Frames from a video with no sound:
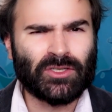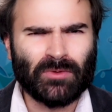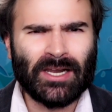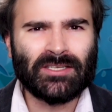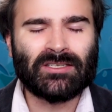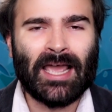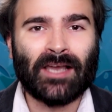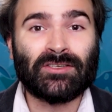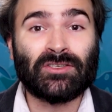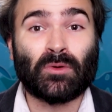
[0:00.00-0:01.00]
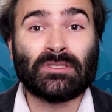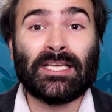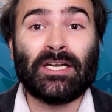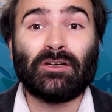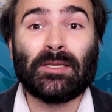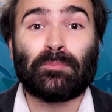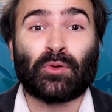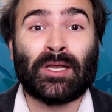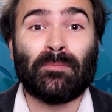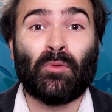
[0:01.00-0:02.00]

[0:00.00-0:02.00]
raise taxes, or literally print